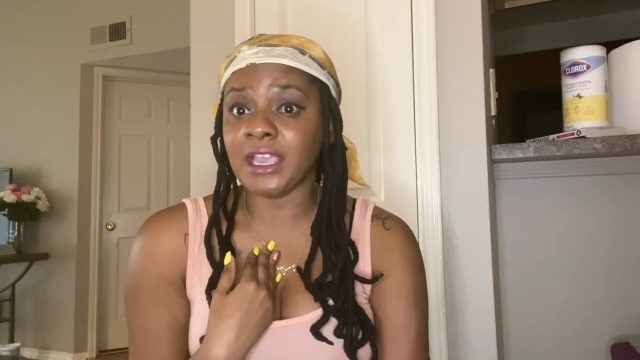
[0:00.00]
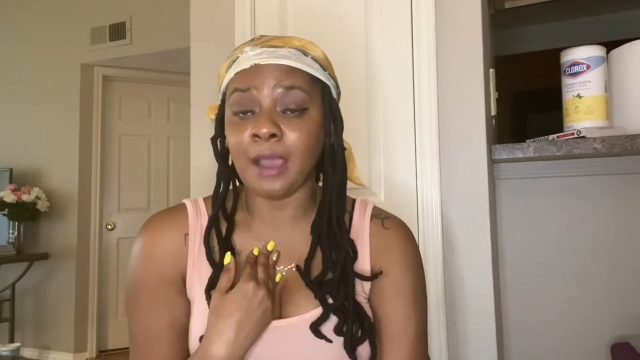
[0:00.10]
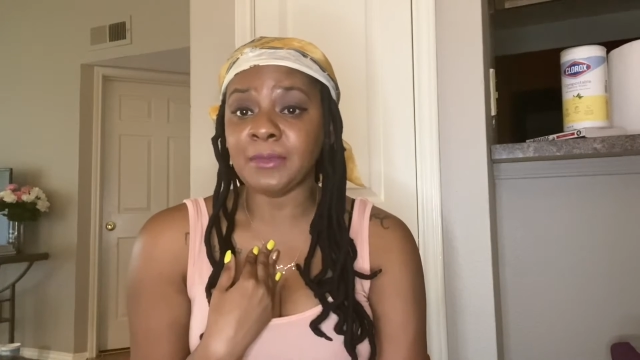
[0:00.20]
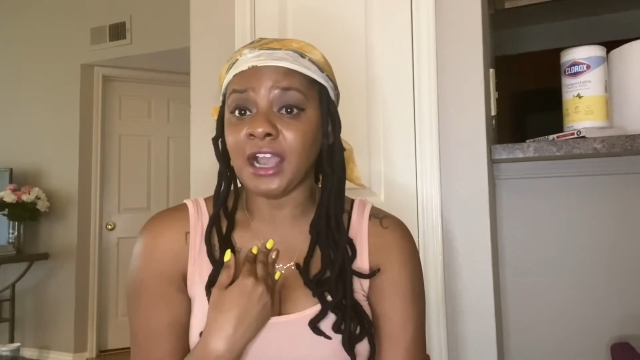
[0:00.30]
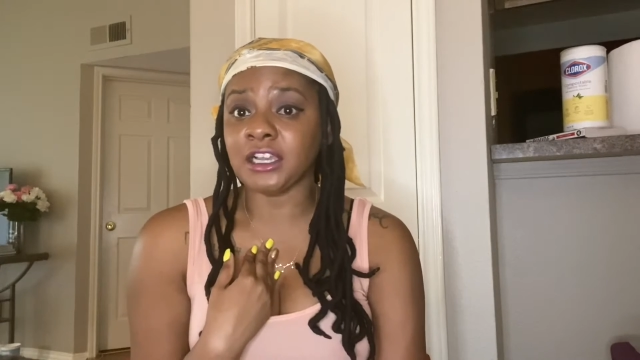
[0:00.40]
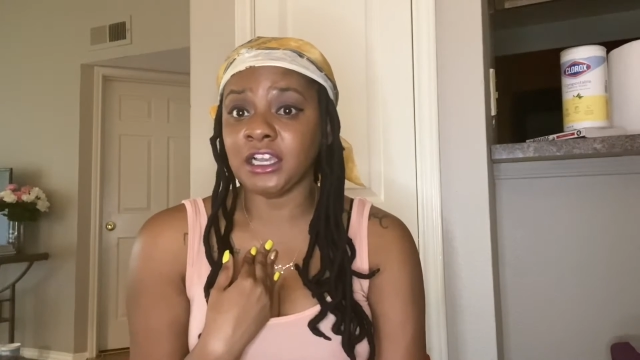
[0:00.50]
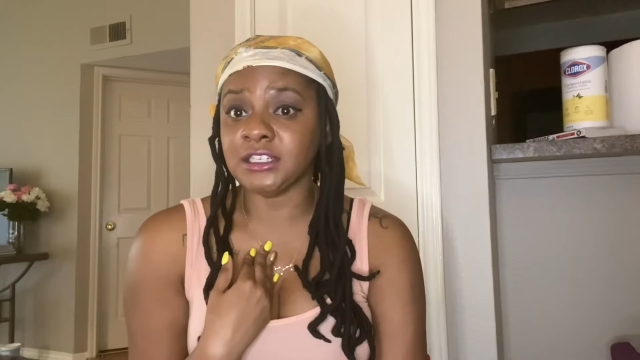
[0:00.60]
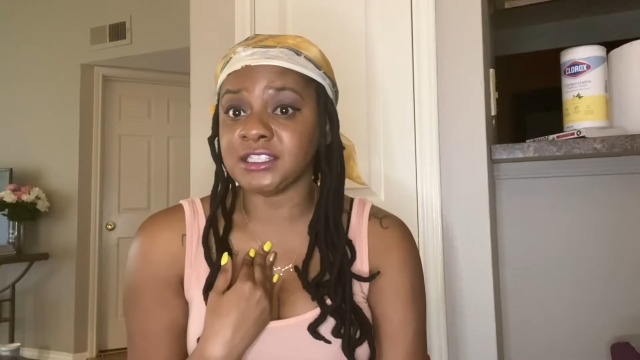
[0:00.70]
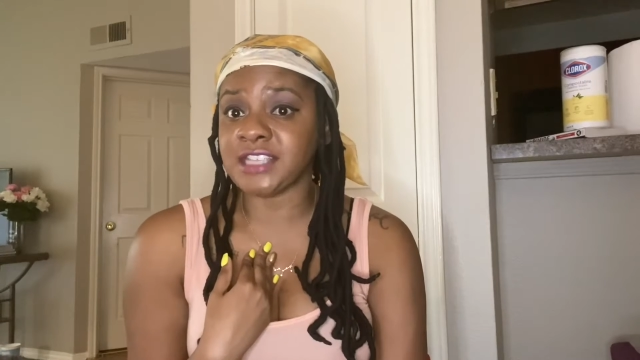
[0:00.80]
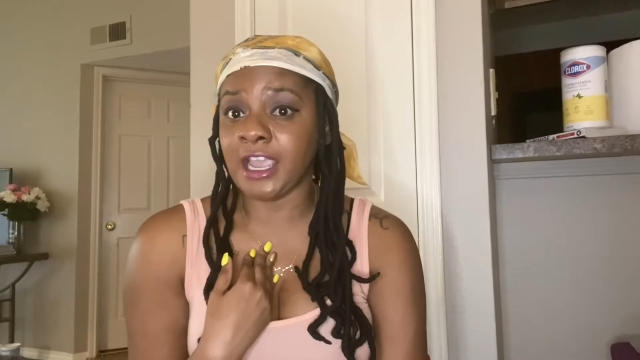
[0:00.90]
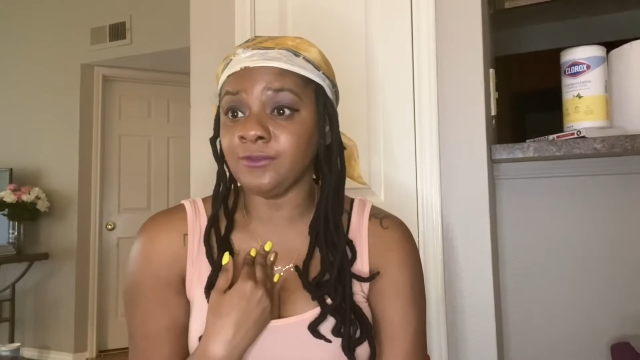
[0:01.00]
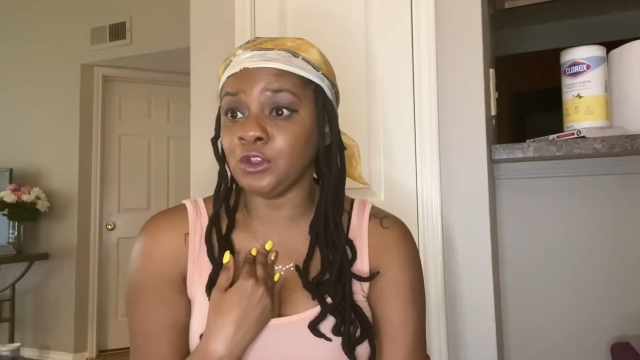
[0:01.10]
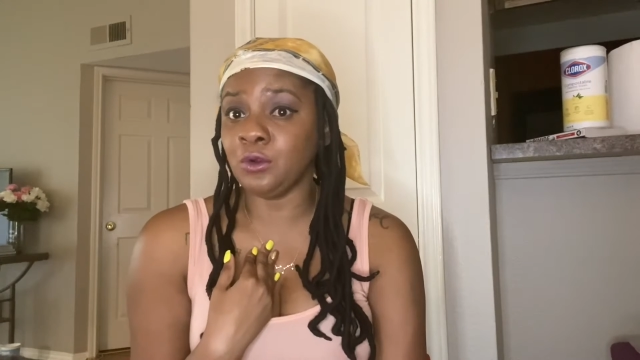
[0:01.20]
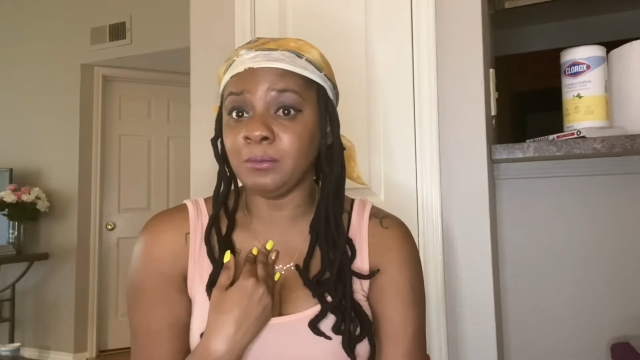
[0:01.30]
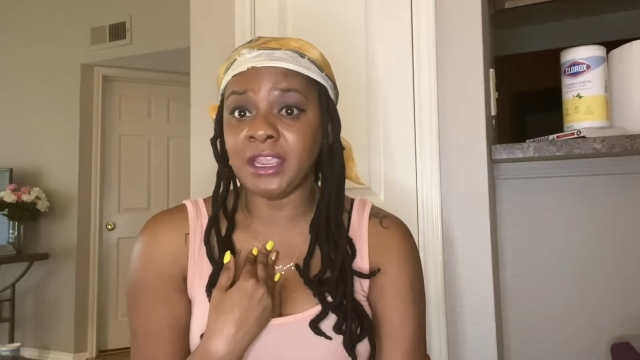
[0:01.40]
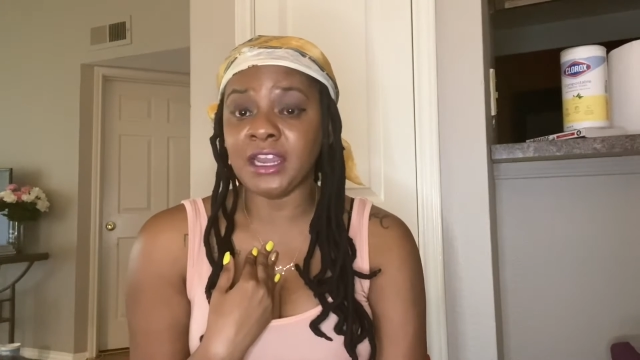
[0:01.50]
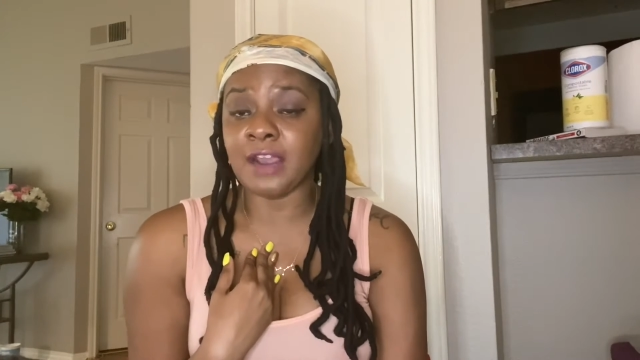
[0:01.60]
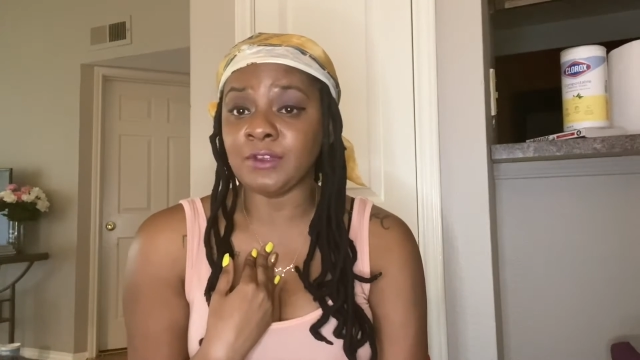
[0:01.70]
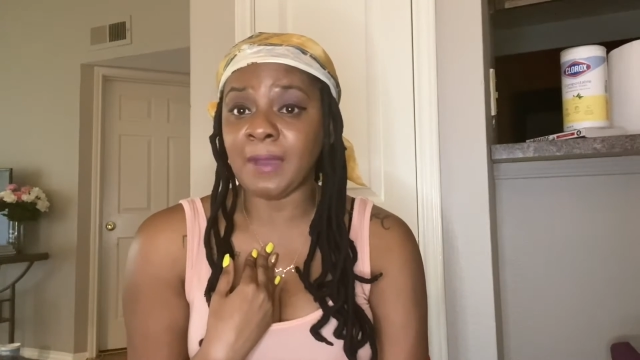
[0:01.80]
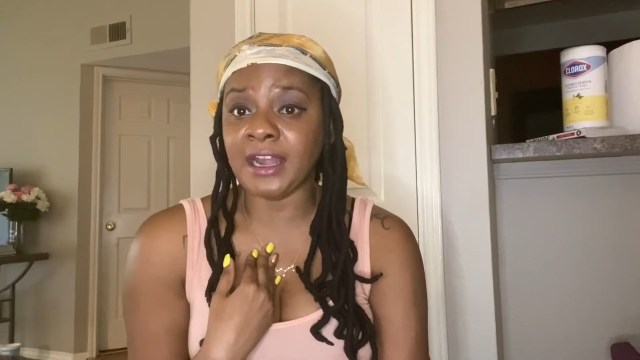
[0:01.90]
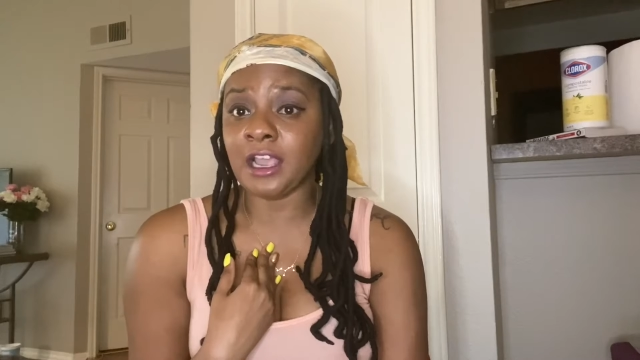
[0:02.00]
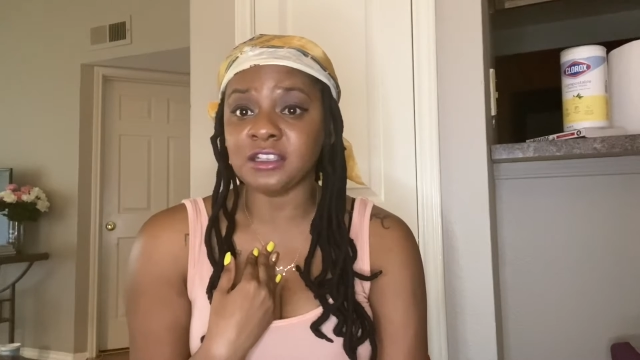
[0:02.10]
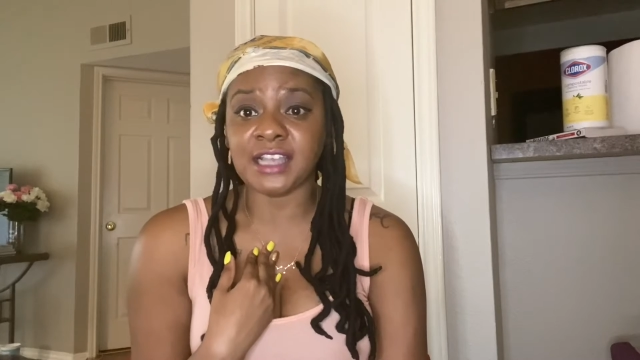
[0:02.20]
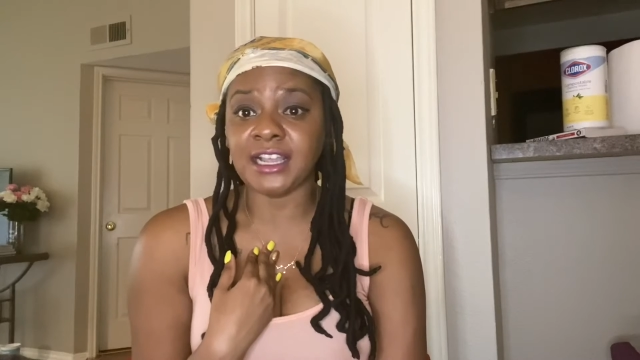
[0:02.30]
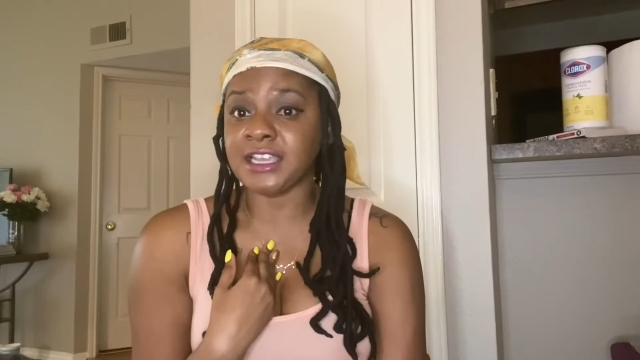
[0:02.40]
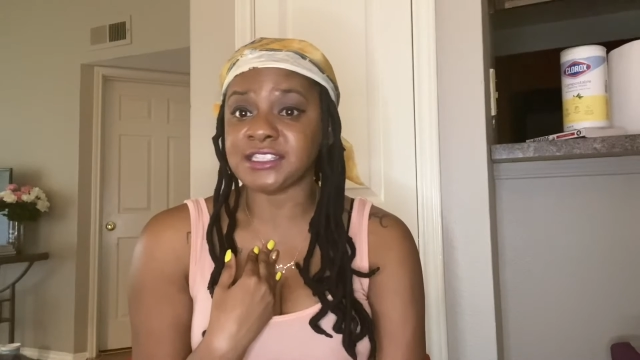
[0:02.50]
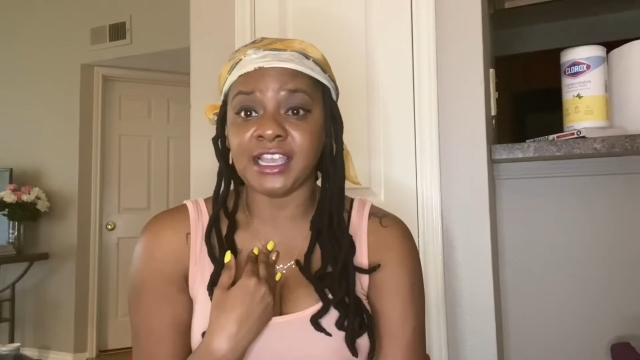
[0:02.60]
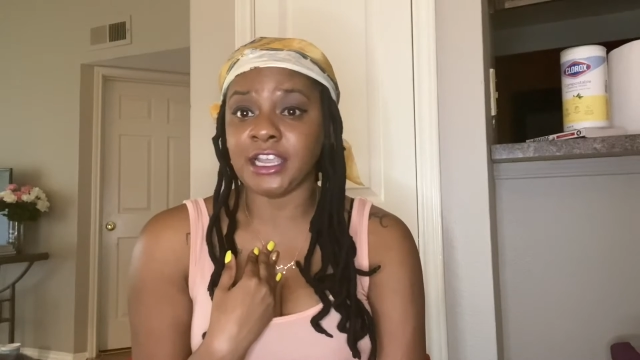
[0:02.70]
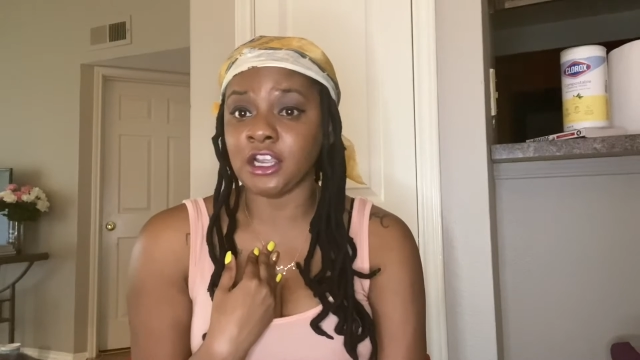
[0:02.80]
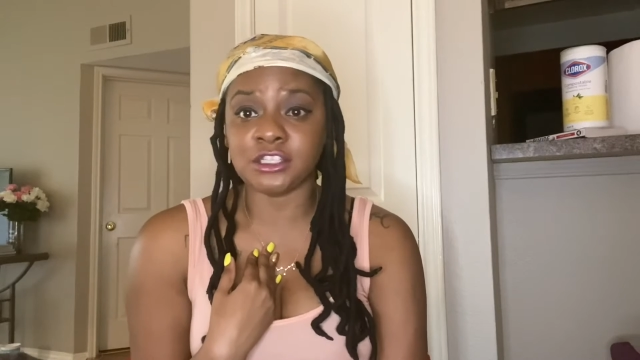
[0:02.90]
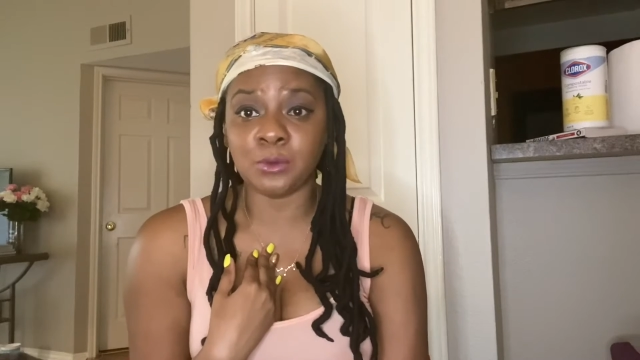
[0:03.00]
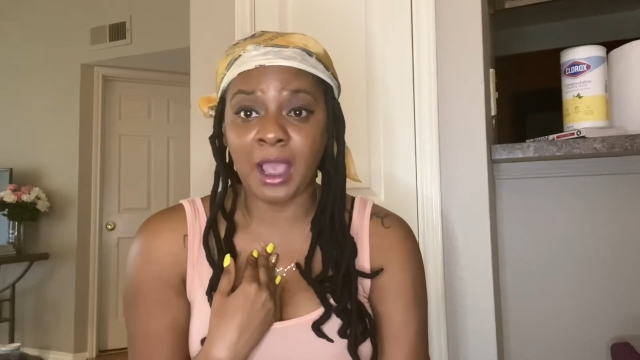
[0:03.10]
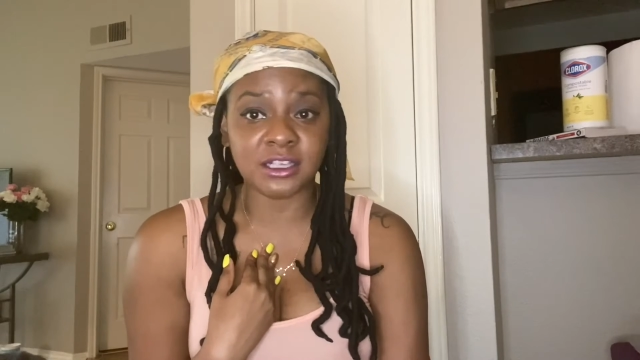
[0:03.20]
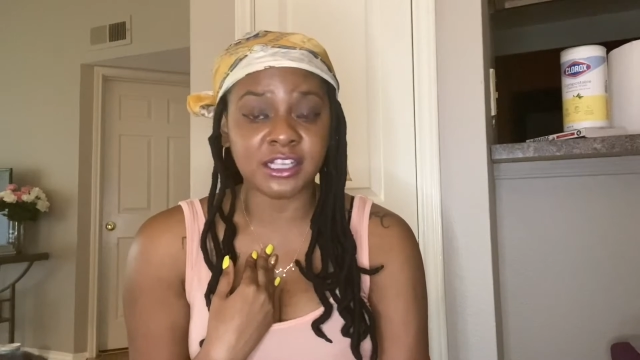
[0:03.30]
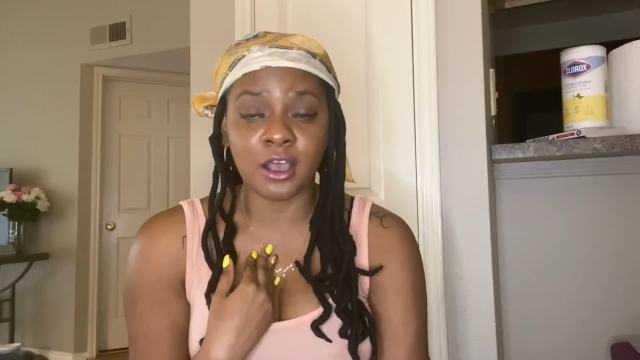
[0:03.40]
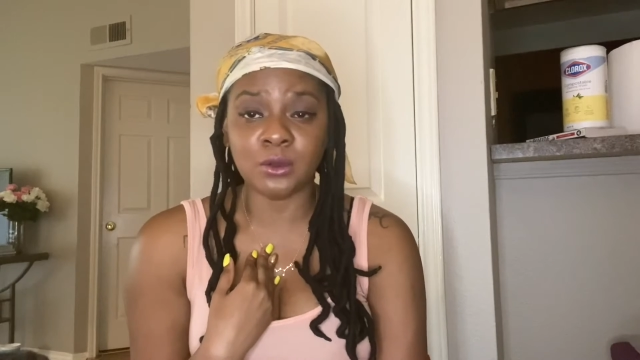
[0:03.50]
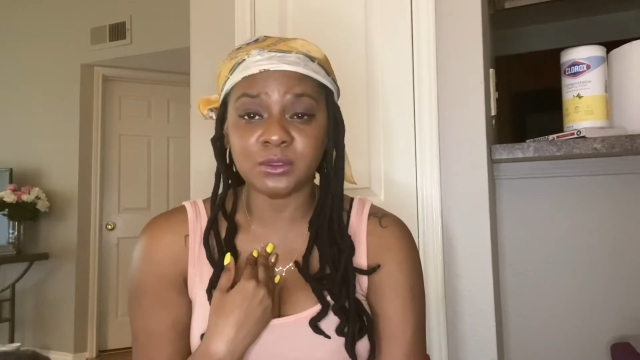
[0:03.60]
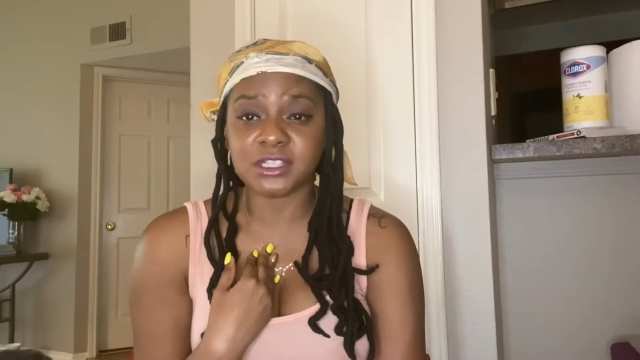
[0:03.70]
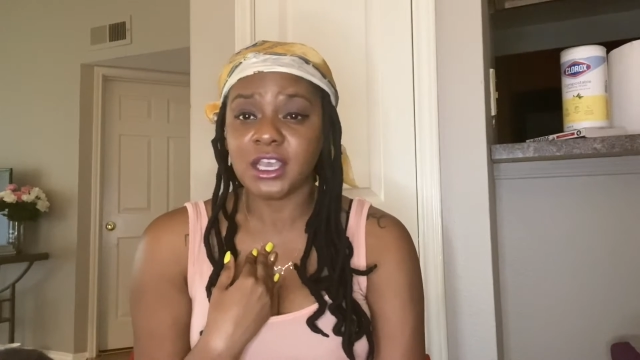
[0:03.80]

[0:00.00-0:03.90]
I'm not good to save you, me, and everybody else. I can't take care of 2 households.